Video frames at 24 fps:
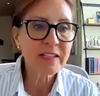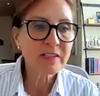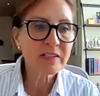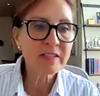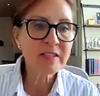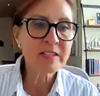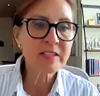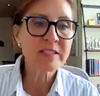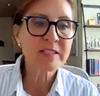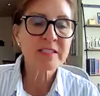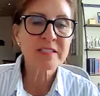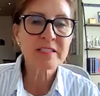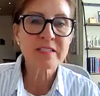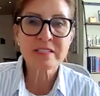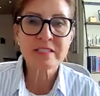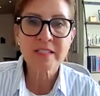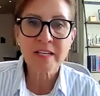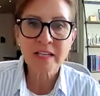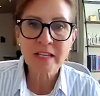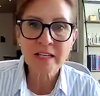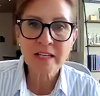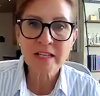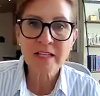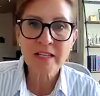couldn't
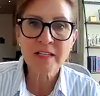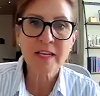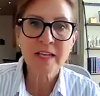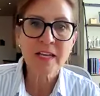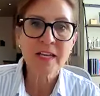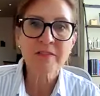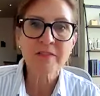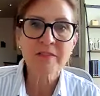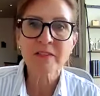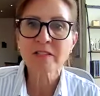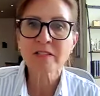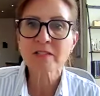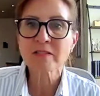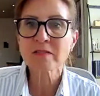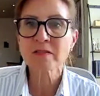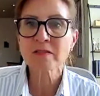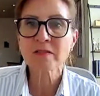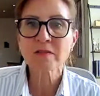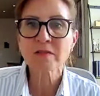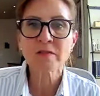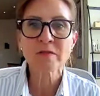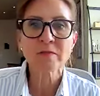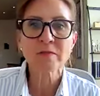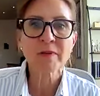stand having
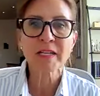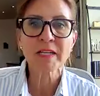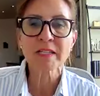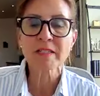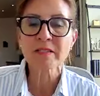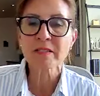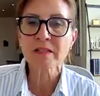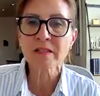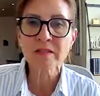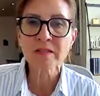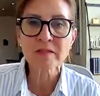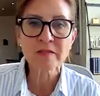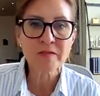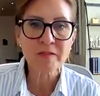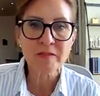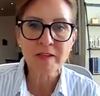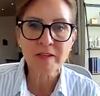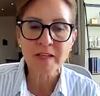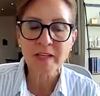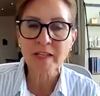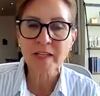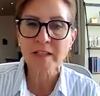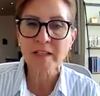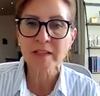to make dinner for
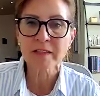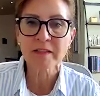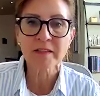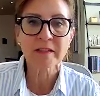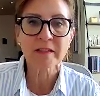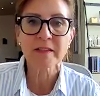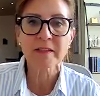that